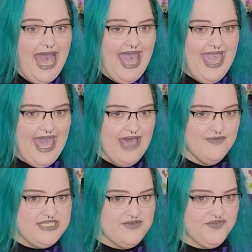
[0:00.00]
I
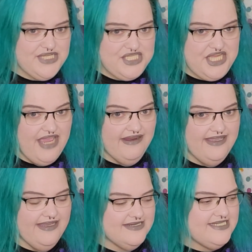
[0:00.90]
have a different
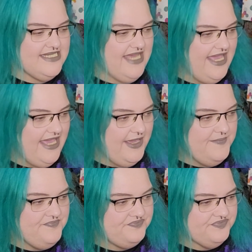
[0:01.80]
chair here today.